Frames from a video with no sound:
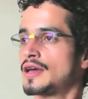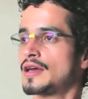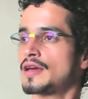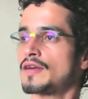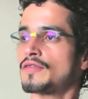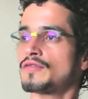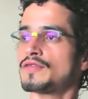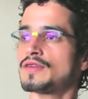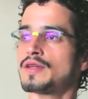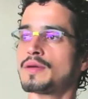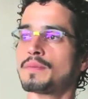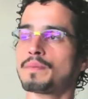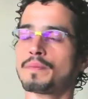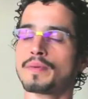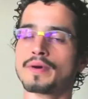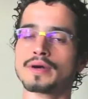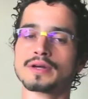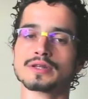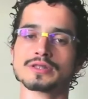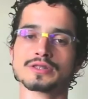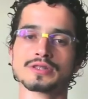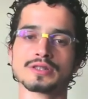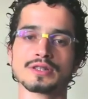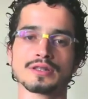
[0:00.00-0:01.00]
If the
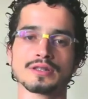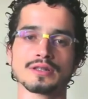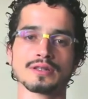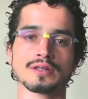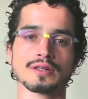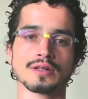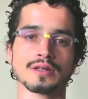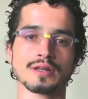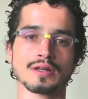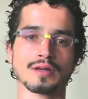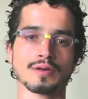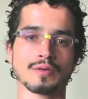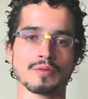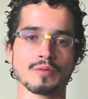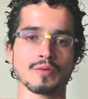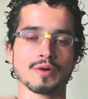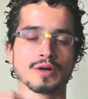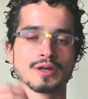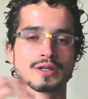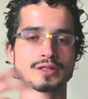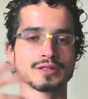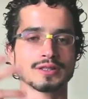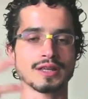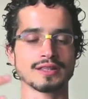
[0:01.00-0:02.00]
person
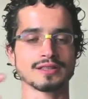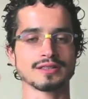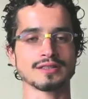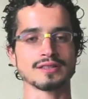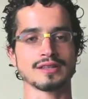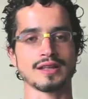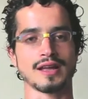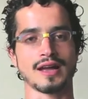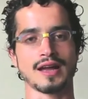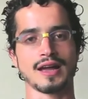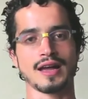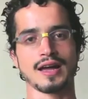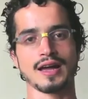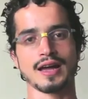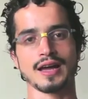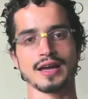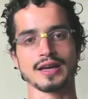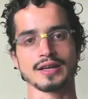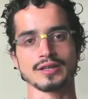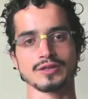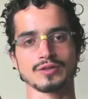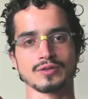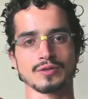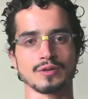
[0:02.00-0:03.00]
works at
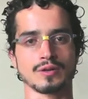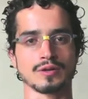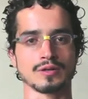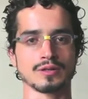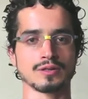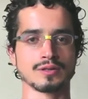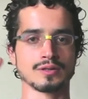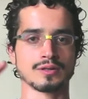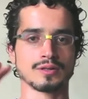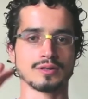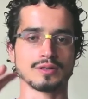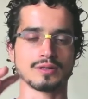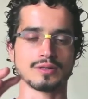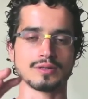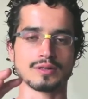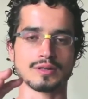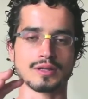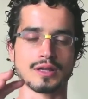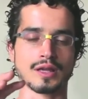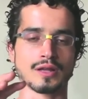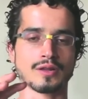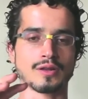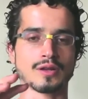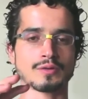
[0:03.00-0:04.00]
night or
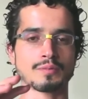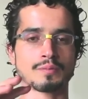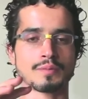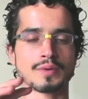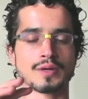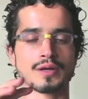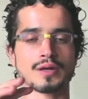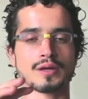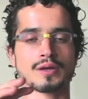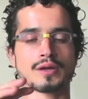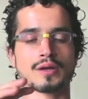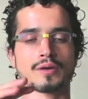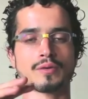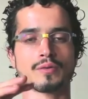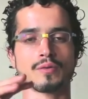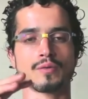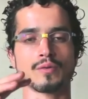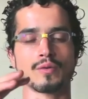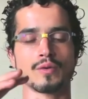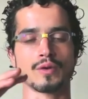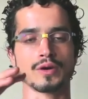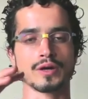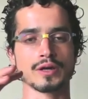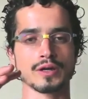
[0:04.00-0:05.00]
cannot be
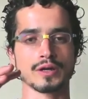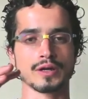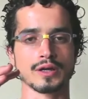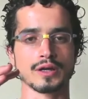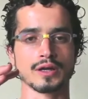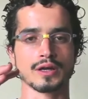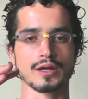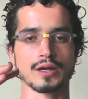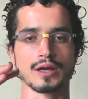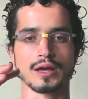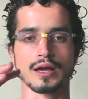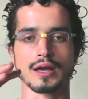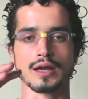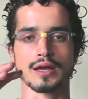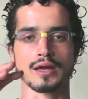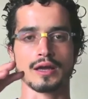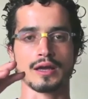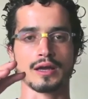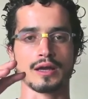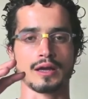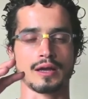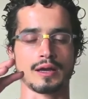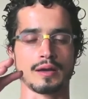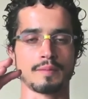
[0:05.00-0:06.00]
working,
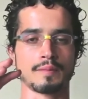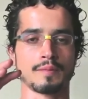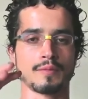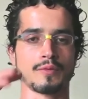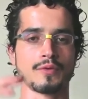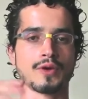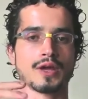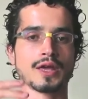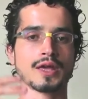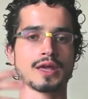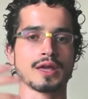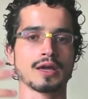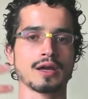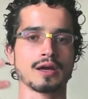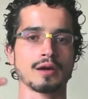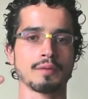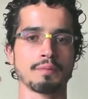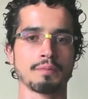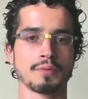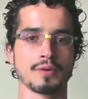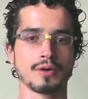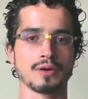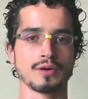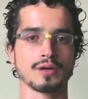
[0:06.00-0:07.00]
waking
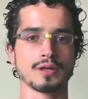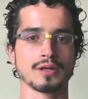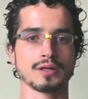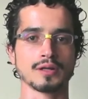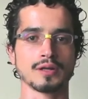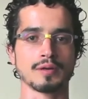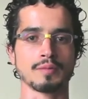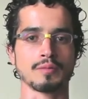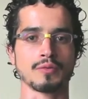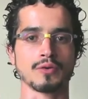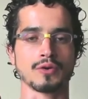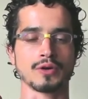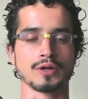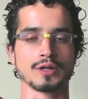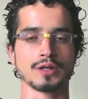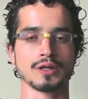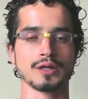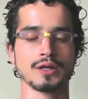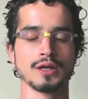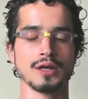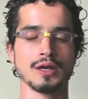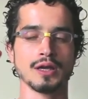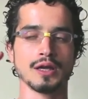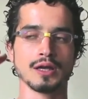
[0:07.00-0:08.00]
up early in the
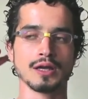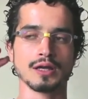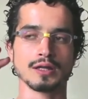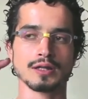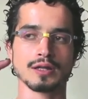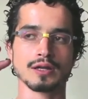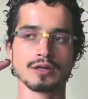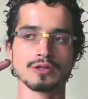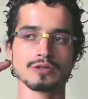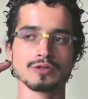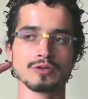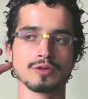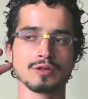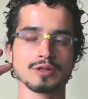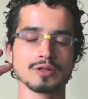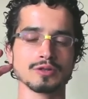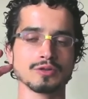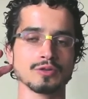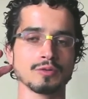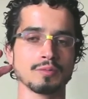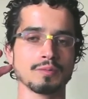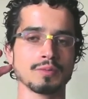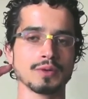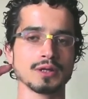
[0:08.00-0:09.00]
morning, there's going
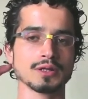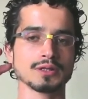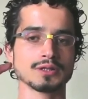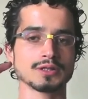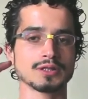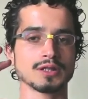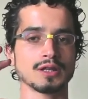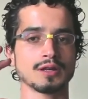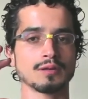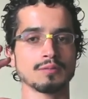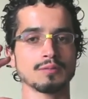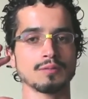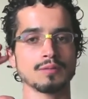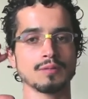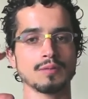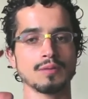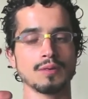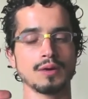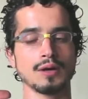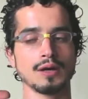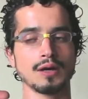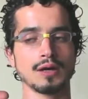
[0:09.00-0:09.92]
to be some